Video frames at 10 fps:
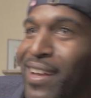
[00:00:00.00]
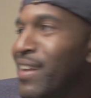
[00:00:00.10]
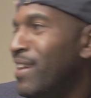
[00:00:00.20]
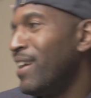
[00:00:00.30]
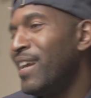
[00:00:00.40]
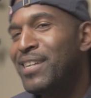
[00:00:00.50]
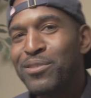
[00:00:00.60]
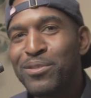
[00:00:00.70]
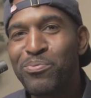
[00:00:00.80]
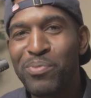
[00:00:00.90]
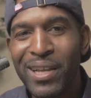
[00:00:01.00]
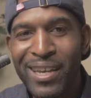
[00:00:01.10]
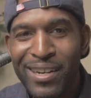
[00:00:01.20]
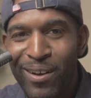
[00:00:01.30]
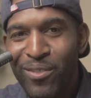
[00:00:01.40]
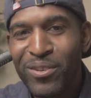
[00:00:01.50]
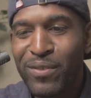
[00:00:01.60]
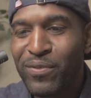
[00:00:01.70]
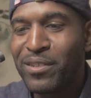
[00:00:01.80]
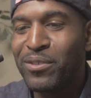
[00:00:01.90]
Andrew's playing in all the
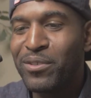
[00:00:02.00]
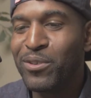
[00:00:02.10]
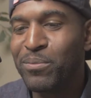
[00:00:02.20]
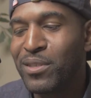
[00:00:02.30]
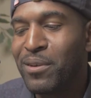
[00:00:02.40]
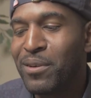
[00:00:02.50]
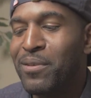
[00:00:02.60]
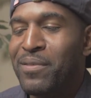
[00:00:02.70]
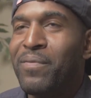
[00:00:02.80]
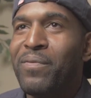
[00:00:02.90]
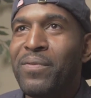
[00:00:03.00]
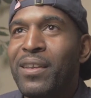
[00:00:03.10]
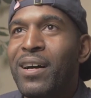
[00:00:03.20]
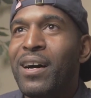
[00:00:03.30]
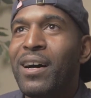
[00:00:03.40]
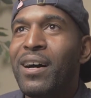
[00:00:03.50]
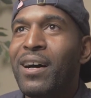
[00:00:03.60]
different groups, so I